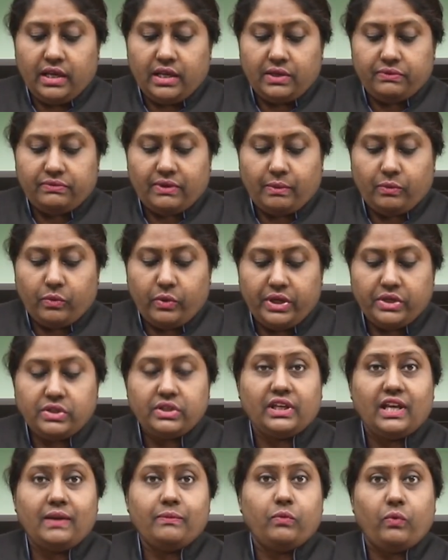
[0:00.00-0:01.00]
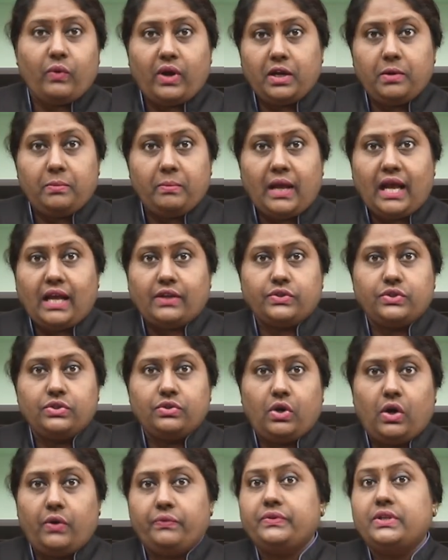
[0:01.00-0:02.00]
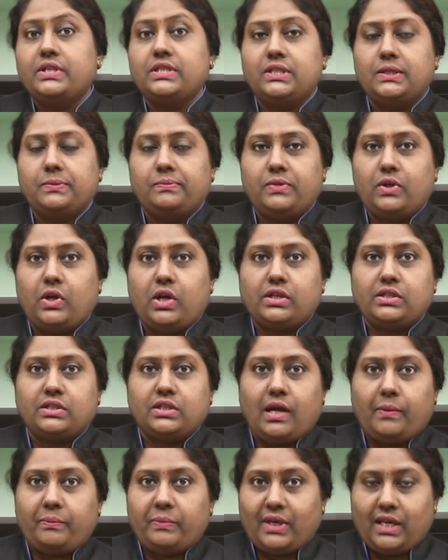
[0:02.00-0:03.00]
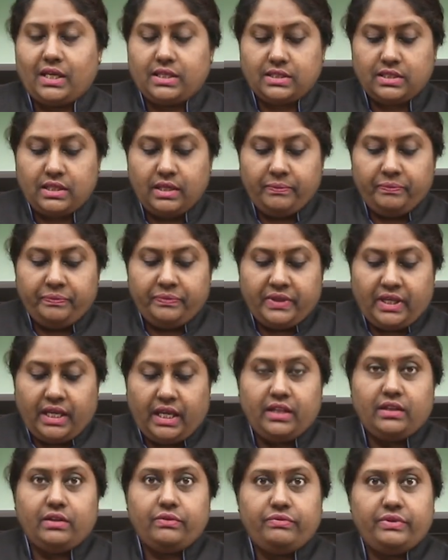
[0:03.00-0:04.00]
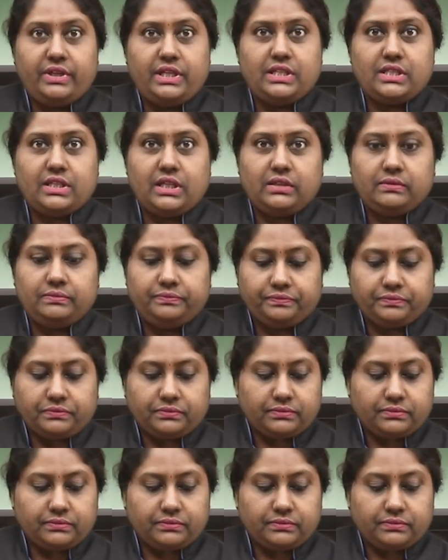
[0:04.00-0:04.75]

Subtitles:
if I'm going to keep one batch of the Ziplocked cupcakes in the freezer,